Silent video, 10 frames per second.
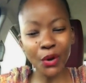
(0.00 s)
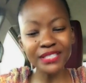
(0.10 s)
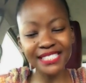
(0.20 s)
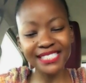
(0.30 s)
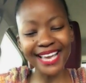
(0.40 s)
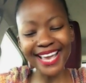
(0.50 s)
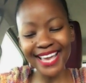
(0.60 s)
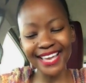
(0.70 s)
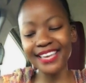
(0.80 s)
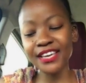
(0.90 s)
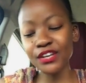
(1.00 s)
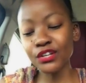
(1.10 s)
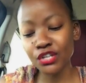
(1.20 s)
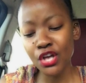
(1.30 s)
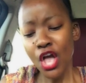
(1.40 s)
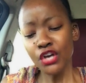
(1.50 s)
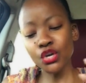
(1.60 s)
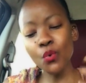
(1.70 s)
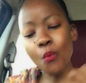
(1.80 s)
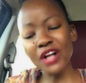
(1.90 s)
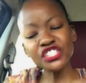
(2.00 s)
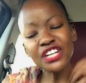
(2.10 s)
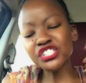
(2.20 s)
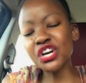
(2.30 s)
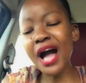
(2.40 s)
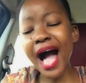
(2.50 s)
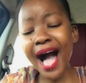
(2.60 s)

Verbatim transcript: weren't sealed. You watched us go.